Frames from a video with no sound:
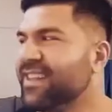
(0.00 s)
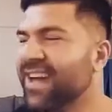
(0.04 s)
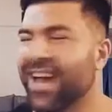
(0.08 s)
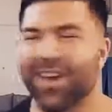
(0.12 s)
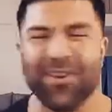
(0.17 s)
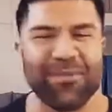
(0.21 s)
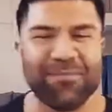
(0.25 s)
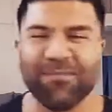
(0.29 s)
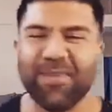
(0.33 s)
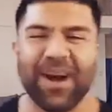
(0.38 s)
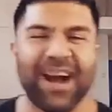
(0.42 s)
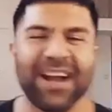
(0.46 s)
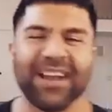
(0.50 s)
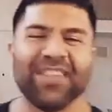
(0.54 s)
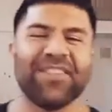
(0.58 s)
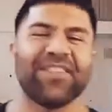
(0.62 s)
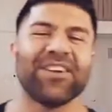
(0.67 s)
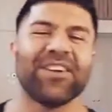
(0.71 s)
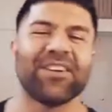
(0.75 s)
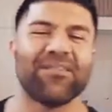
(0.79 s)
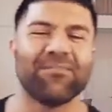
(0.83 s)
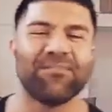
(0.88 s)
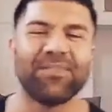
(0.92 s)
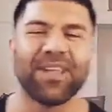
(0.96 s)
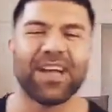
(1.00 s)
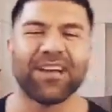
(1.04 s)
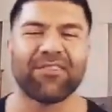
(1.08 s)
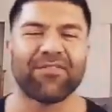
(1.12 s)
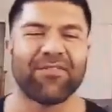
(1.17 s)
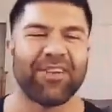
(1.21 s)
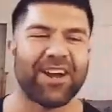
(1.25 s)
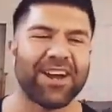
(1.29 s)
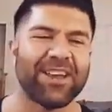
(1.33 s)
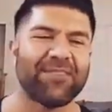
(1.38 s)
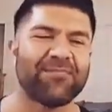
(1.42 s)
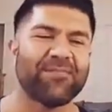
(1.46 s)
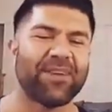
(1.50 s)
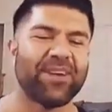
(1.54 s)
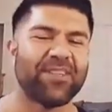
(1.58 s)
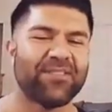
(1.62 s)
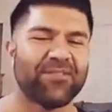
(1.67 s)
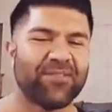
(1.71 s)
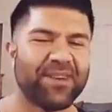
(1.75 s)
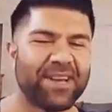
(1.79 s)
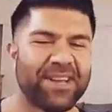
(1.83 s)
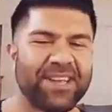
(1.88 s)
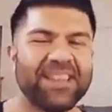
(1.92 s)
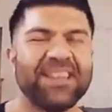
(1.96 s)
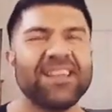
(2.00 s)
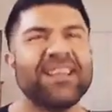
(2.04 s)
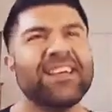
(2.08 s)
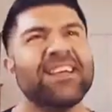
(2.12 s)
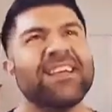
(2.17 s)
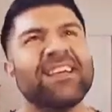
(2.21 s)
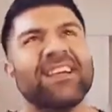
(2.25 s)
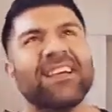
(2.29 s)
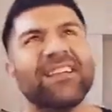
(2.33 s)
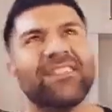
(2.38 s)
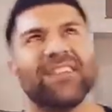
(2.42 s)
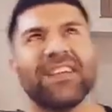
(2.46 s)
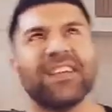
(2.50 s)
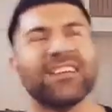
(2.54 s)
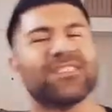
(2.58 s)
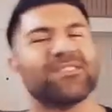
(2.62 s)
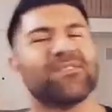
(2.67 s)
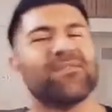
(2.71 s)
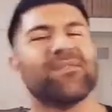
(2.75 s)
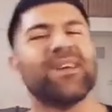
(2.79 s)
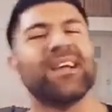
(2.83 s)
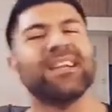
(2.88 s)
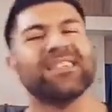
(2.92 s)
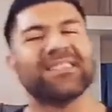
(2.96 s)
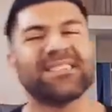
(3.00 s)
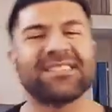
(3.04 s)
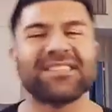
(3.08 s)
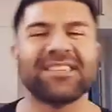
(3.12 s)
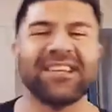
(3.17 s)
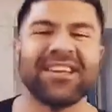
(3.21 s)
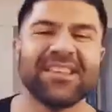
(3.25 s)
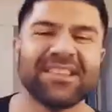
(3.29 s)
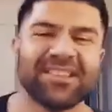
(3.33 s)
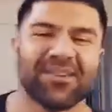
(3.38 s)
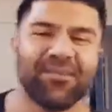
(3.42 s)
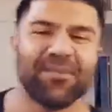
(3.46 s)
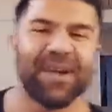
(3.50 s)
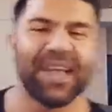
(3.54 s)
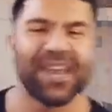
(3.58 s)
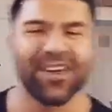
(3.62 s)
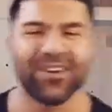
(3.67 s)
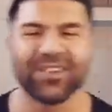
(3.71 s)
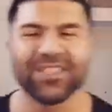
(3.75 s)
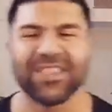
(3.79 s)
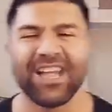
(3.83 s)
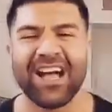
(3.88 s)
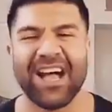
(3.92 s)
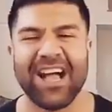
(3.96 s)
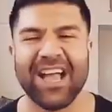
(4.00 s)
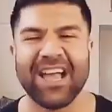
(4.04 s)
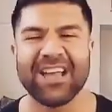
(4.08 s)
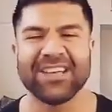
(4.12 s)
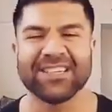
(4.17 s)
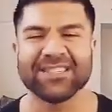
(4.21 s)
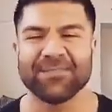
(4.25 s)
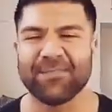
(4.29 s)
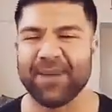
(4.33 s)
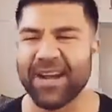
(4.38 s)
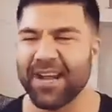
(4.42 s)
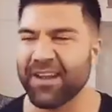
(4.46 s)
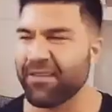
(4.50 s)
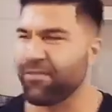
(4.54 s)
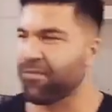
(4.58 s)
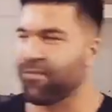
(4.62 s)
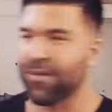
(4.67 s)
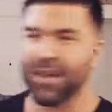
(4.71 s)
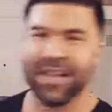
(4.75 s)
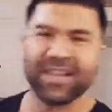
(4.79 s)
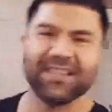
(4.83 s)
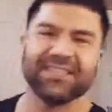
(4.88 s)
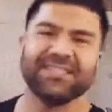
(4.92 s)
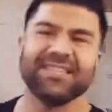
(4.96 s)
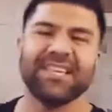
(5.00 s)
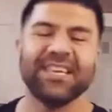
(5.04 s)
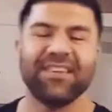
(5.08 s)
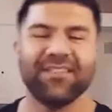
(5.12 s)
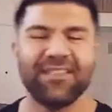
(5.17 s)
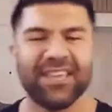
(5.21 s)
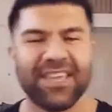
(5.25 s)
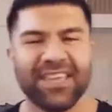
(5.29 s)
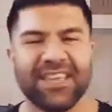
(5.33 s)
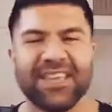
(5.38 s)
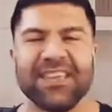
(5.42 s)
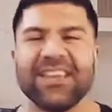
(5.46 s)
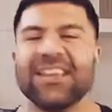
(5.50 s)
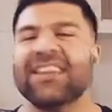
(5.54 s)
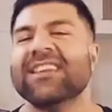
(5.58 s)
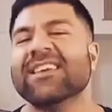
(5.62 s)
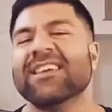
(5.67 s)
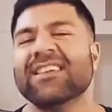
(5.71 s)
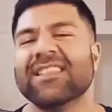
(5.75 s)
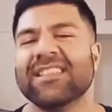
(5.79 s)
I don't buy anything on Black Friday, by the way. I think it's a waste to wait online to buy a freaking TV.